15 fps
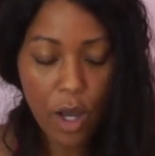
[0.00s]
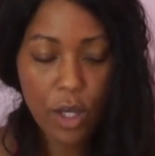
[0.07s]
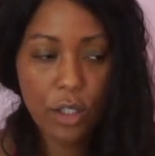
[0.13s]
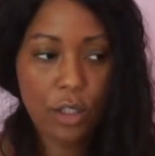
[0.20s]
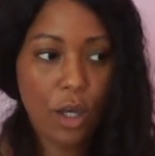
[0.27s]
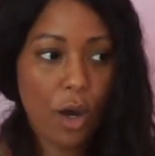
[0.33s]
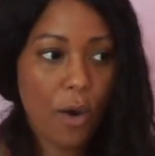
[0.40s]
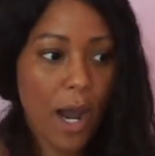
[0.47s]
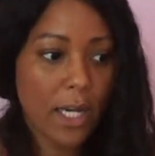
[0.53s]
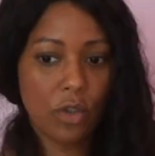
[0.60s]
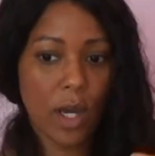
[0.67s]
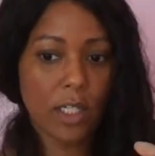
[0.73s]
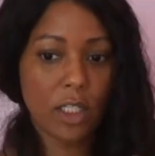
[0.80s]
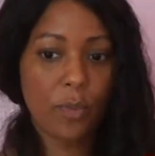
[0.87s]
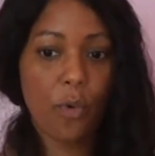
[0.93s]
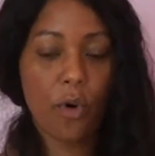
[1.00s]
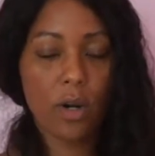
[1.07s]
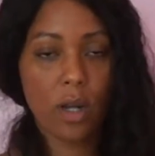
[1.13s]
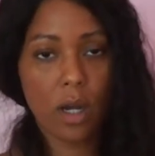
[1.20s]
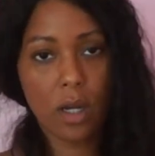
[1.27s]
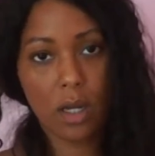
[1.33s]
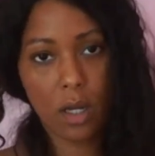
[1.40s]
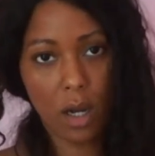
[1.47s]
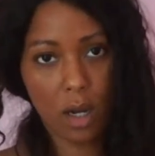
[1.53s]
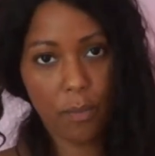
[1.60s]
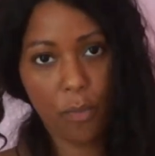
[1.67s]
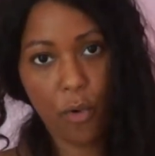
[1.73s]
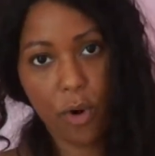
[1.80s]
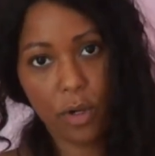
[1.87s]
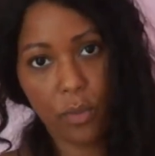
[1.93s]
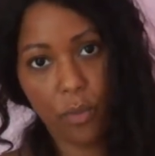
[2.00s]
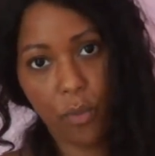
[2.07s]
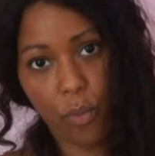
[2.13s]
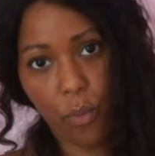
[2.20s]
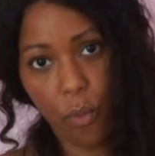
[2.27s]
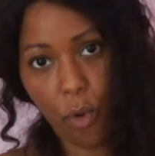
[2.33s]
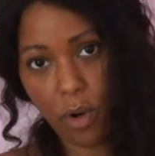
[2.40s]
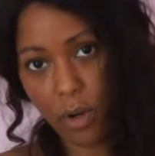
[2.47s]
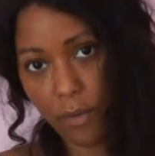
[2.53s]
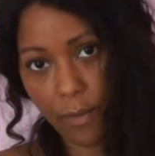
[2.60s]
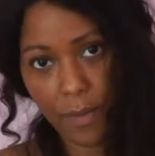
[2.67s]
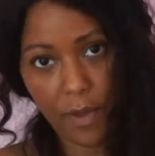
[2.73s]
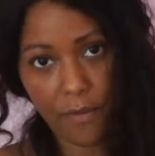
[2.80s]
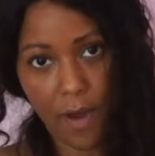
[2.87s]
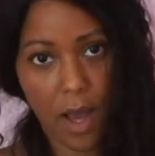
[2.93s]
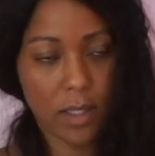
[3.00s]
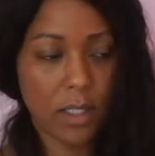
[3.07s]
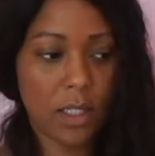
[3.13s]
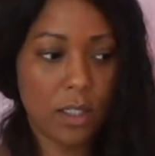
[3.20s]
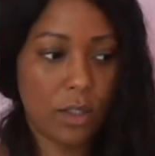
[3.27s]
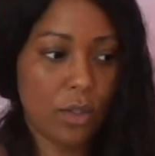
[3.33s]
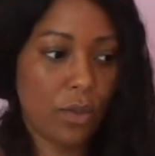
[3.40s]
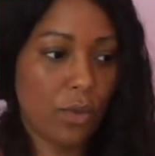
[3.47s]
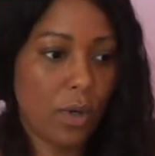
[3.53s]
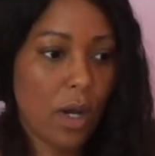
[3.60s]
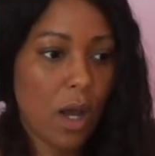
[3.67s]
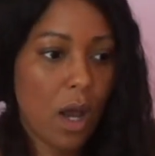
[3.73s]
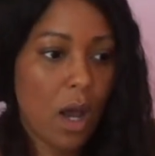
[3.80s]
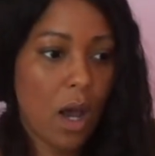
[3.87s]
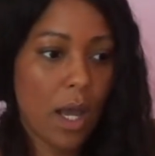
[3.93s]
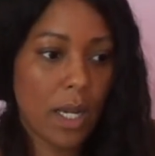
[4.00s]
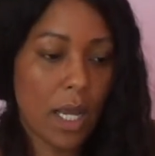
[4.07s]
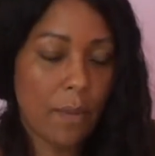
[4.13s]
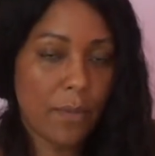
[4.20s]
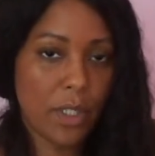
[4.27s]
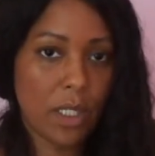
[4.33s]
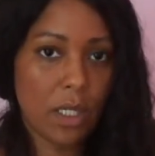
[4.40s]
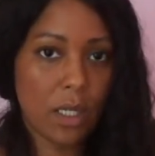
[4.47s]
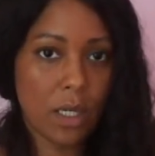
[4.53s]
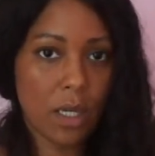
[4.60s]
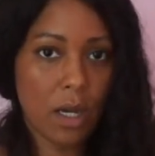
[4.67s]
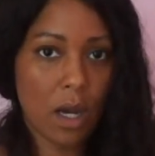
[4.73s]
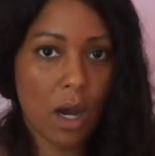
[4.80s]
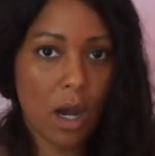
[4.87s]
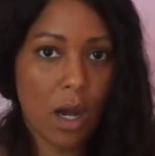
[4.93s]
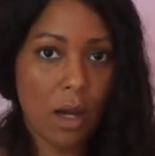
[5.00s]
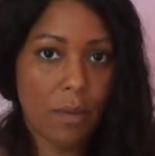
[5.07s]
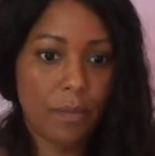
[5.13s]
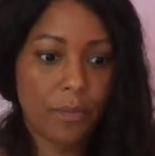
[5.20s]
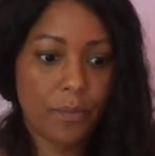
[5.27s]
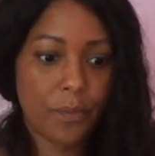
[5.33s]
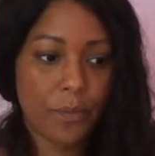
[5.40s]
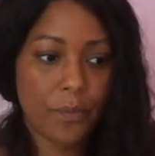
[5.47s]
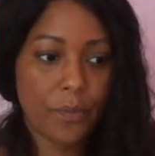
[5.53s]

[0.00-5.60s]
So I, so I just poured a, a poured water from the faucet into an empty um,